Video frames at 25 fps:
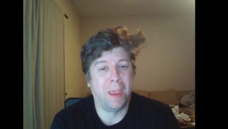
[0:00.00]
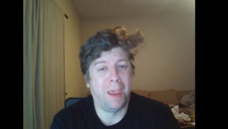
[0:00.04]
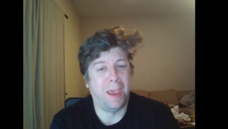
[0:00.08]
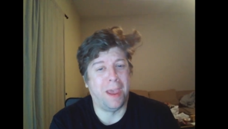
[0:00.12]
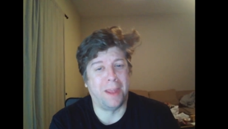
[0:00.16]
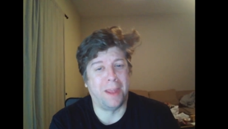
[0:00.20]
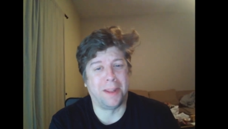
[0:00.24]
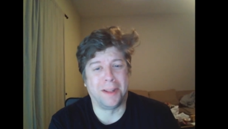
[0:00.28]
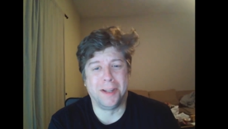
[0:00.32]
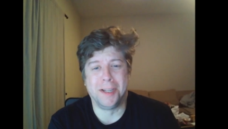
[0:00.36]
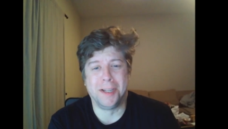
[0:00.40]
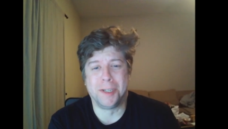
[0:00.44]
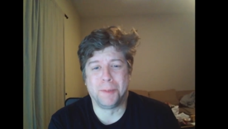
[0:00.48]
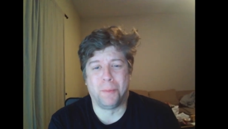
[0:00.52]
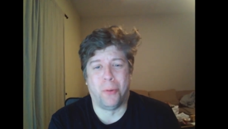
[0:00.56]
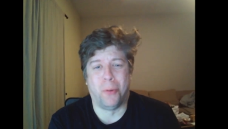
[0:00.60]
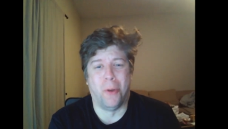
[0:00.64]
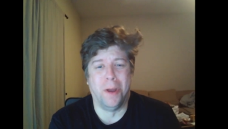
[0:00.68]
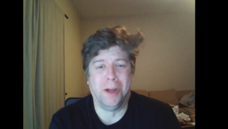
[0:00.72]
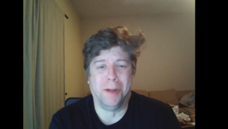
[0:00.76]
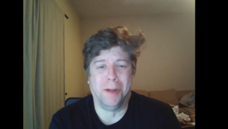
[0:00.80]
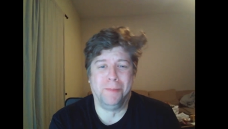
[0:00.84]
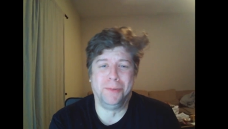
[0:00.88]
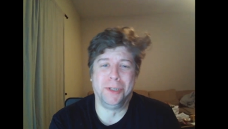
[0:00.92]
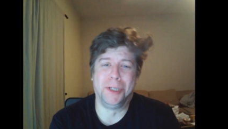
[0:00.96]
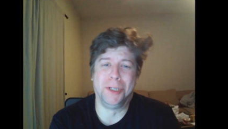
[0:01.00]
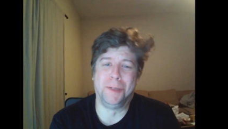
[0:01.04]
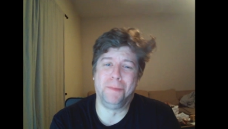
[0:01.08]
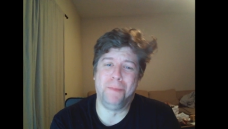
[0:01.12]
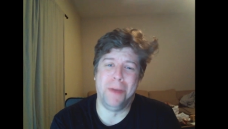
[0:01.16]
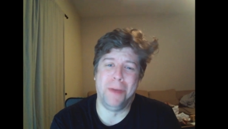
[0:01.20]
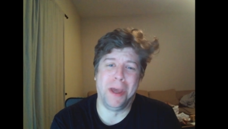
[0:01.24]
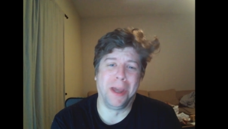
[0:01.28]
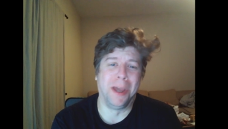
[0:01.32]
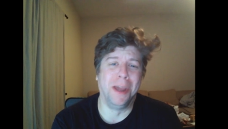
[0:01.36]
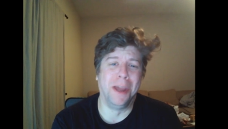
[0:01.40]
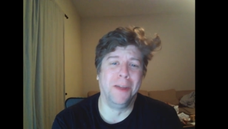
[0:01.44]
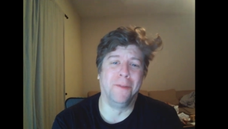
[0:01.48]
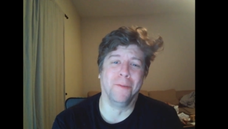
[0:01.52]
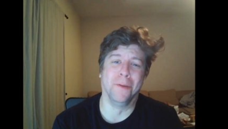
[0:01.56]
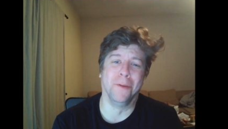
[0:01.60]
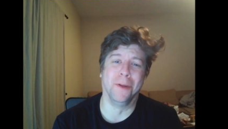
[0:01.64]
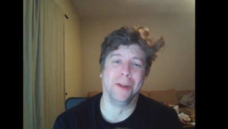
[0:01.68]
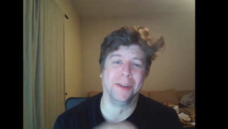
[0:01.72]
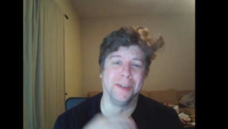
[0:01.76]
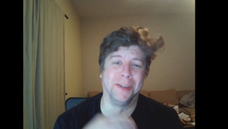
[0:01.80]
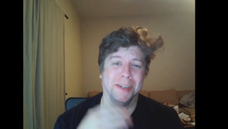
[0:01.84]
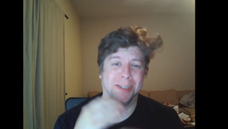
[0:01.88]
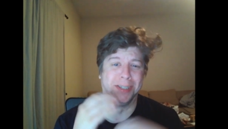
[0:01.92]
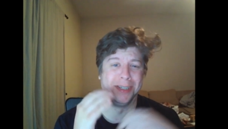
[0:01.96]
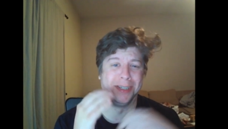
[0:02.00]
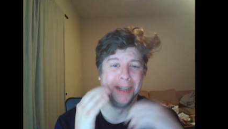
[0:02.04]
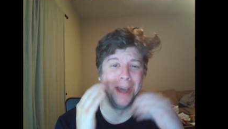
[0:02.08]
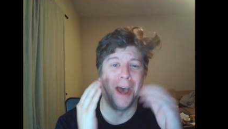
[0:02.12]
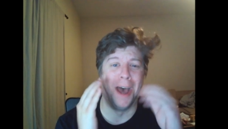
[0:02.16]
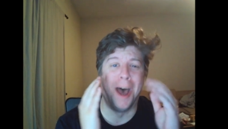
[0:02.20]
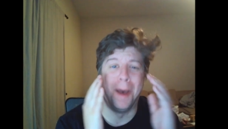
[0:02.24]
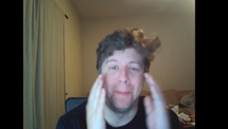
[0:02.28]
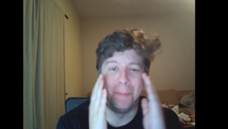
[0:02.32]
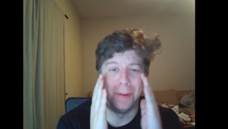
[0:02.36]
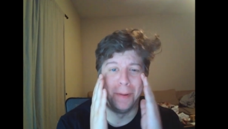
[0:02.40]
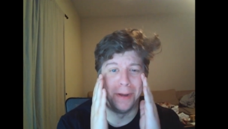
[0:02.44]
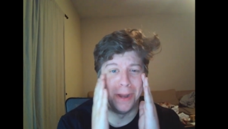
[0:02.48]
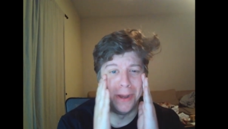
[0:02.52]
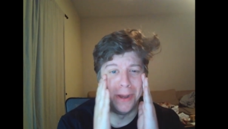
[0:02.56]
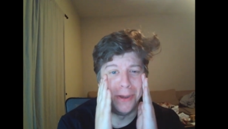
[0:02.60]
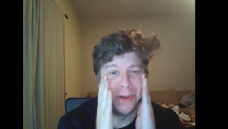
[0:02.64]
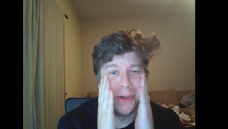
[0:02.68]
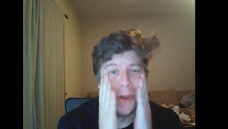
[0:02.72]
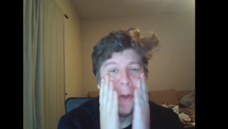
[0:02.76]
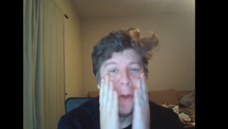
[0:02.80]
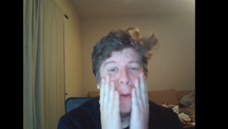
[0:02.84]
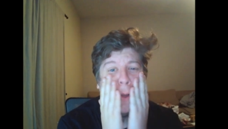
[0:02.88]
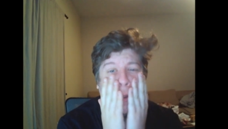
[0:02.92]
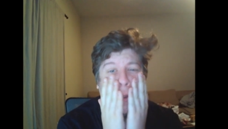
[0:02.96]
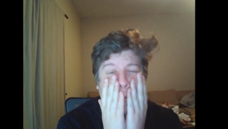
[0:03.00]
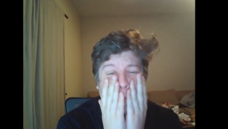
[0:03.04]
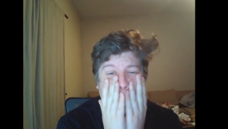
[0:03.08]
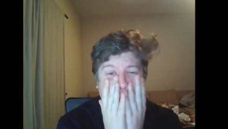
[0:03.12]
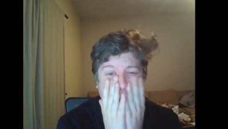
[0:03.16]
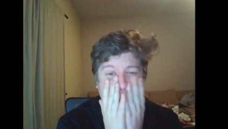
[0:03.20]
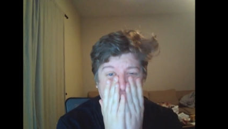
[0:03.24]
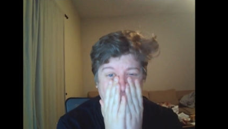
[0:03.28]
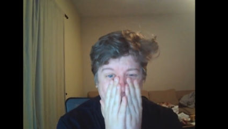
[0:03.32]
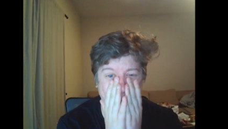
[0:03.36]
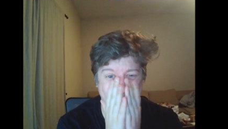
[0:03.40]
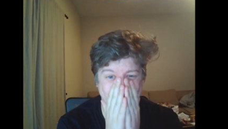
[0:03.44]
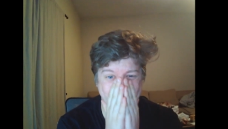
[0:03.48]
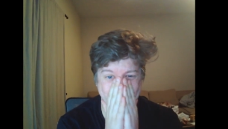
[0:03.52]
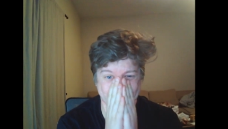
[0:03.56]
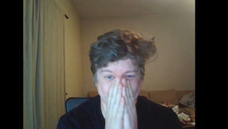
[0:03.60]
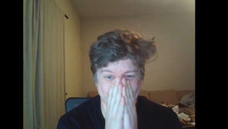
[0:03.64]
At this point, I'm just begging for it to stop, but I know it won't.